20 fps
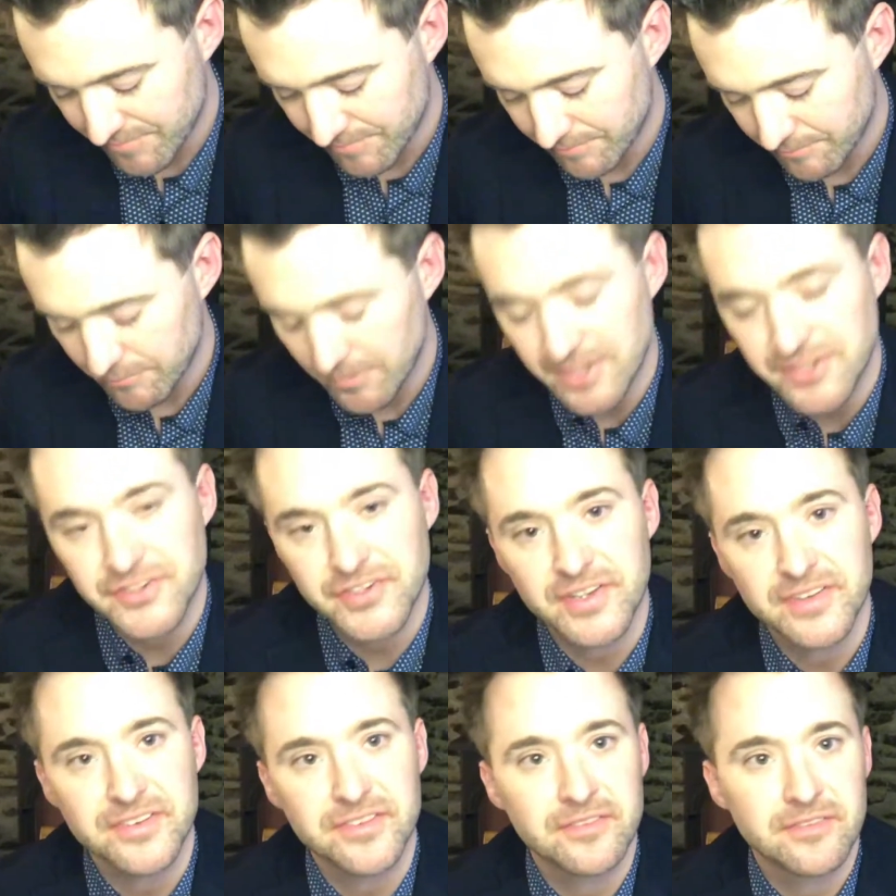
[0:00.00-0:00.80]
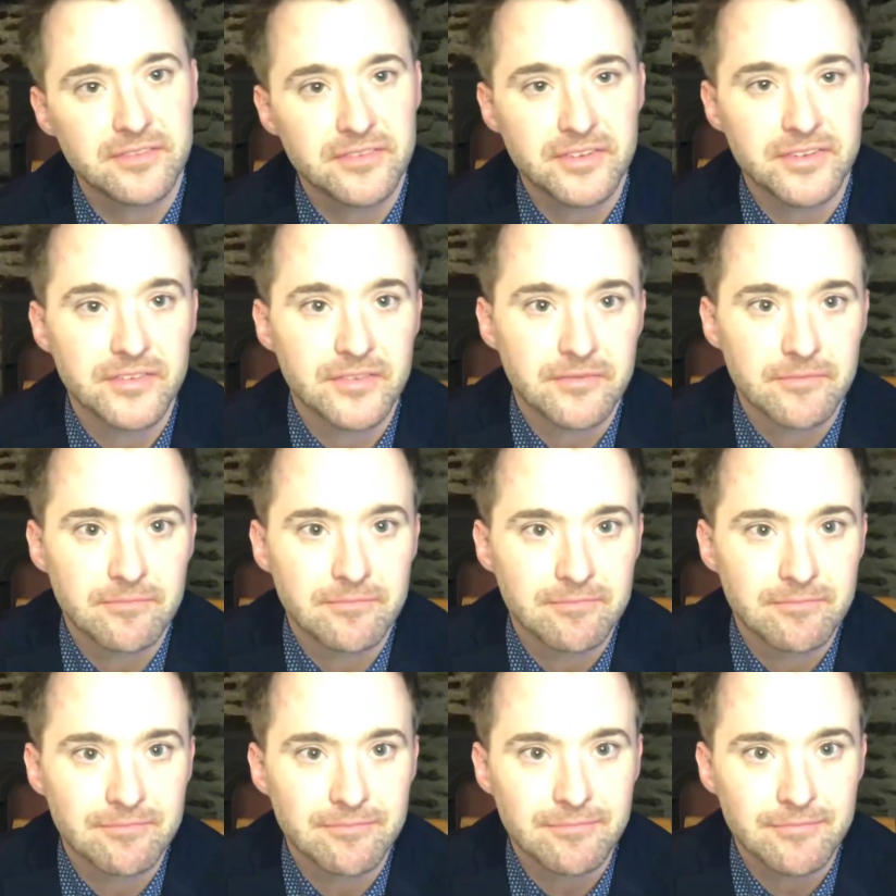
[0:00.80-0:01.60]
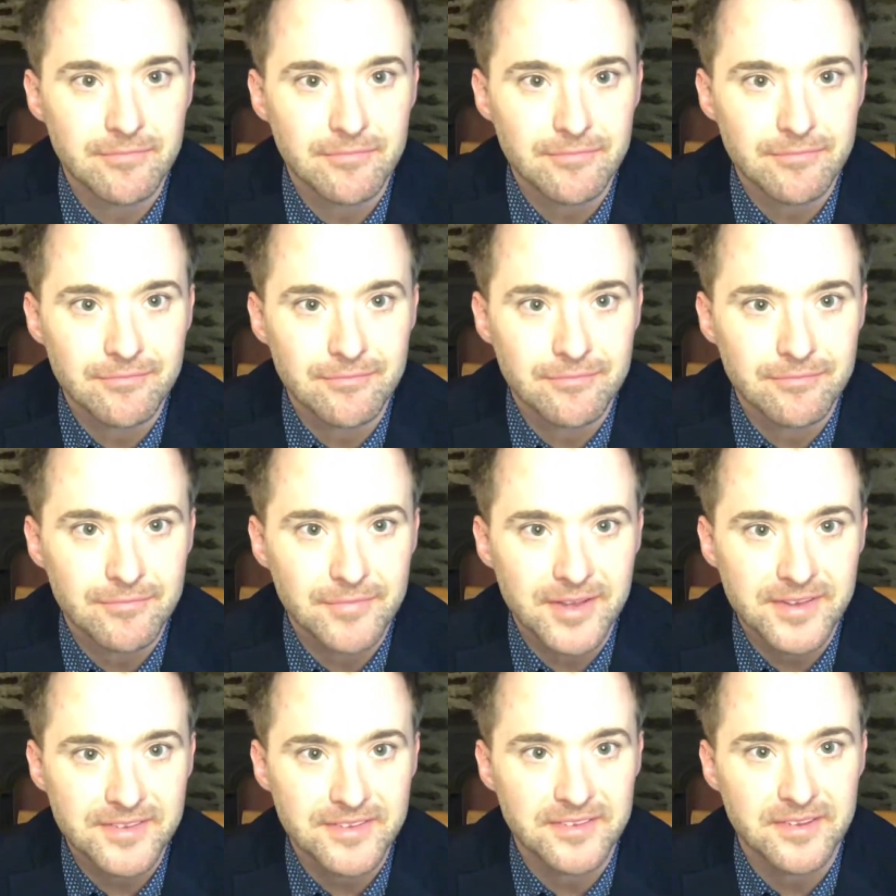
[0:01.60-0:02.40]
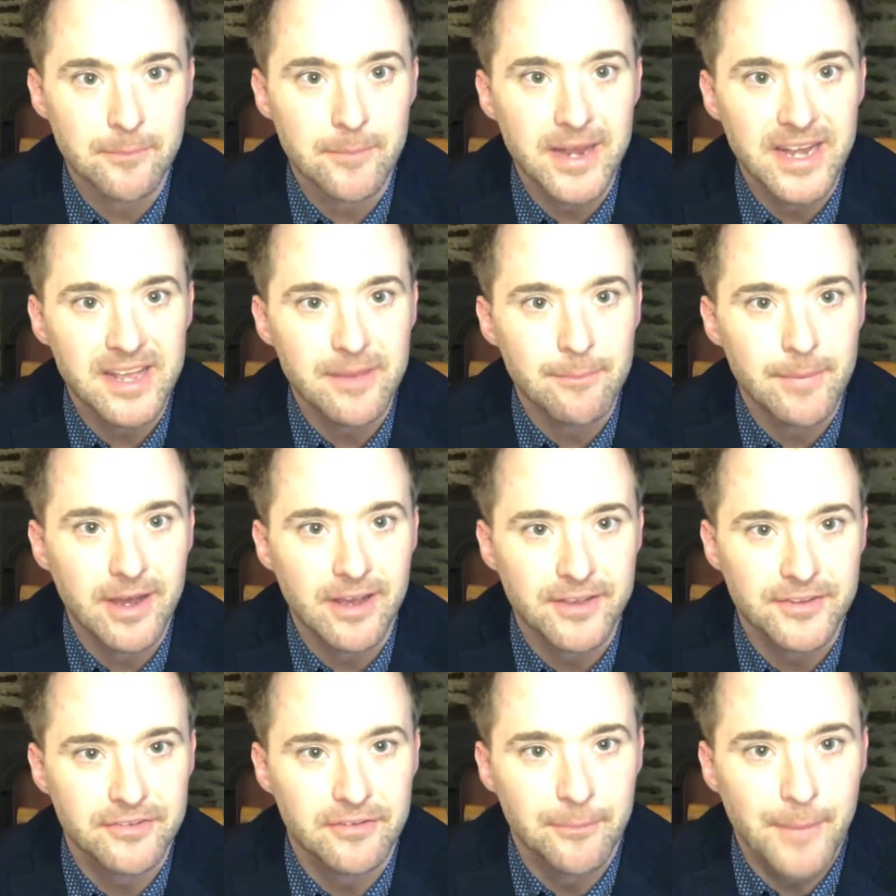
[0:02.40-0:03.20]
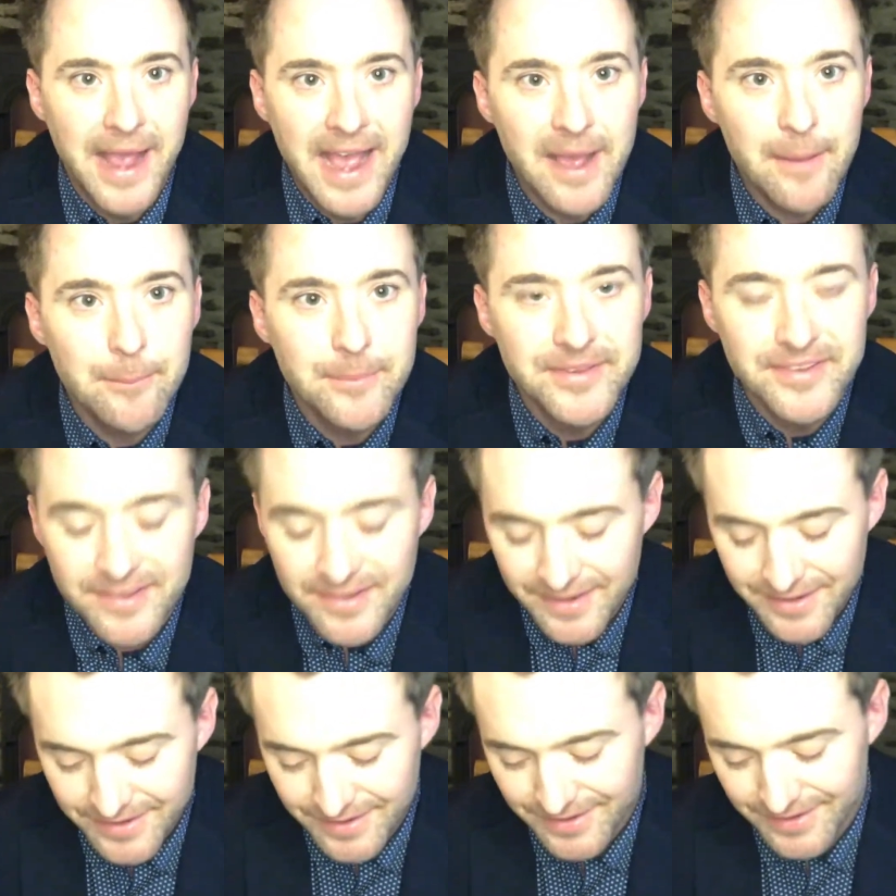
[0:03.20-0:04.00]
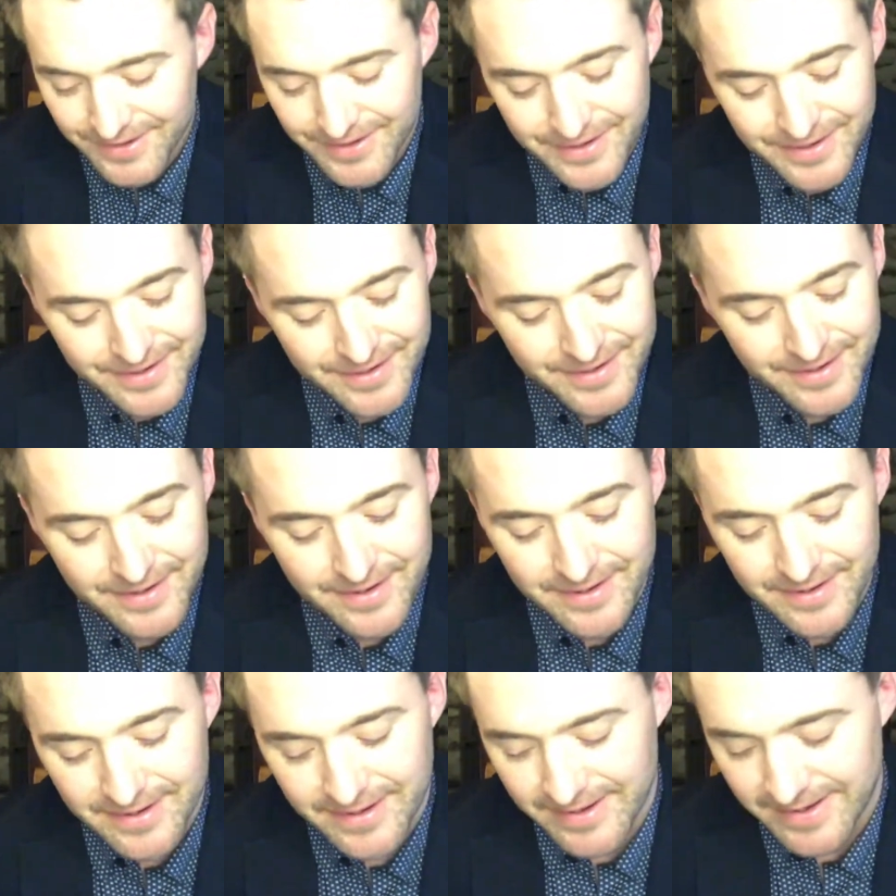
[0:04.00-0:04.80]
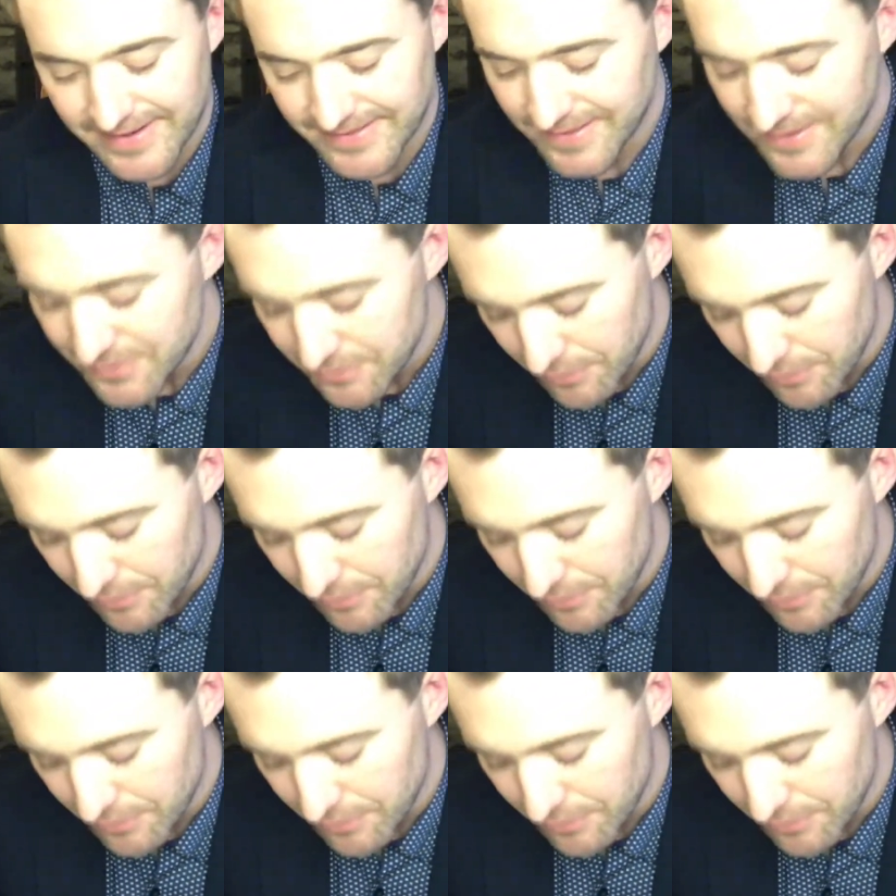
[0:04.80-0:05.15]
which isn't, isn't a million miles from apt. It does